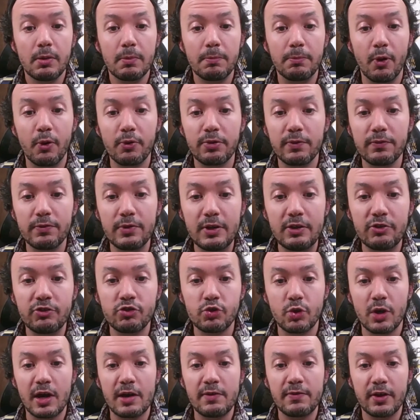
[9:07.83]
Both of these
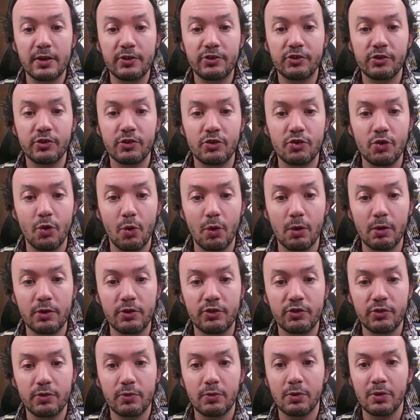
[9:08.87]
drive us
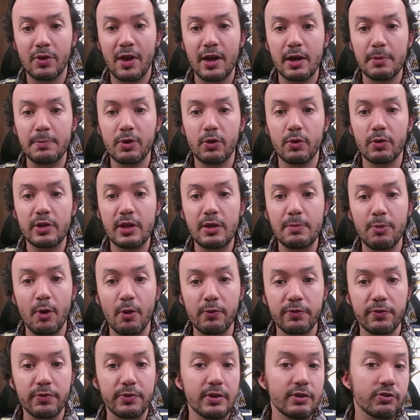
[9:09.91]
towards reliability.
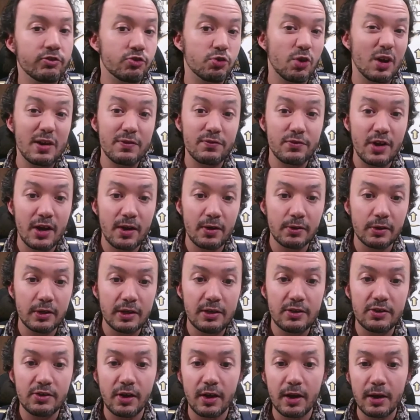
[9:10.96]
Both of these drive down
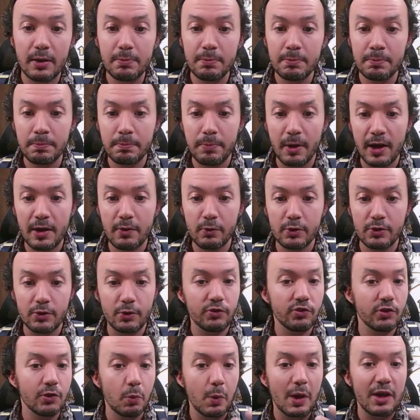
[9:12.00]
lead time by
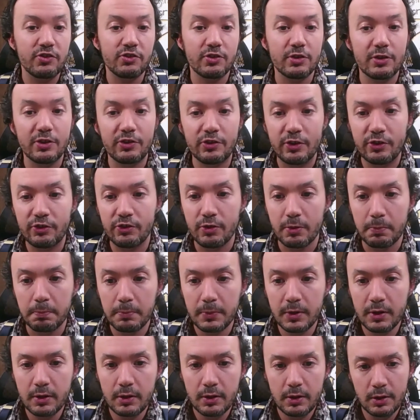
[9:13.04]
reducing waste in the system.
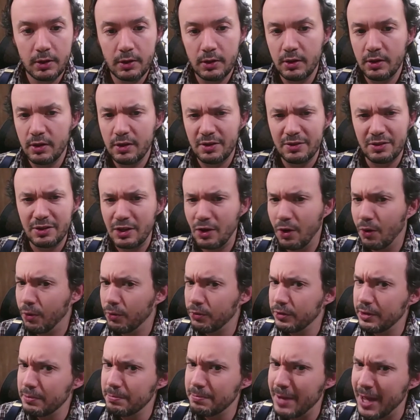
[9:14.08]
The
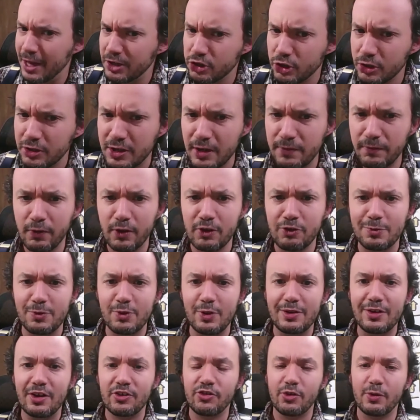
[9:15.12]
only major difference
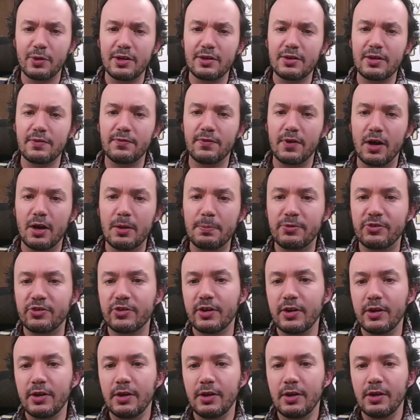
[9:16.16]
between SRE and DevOps
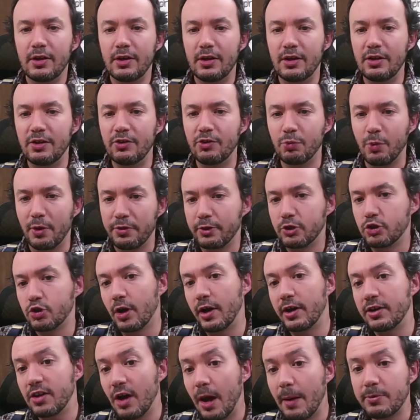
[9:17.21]
is what they're
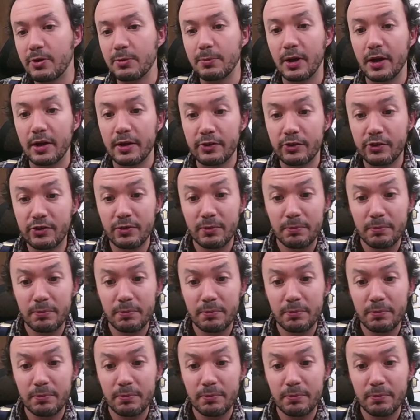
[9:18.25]
trying to optimize.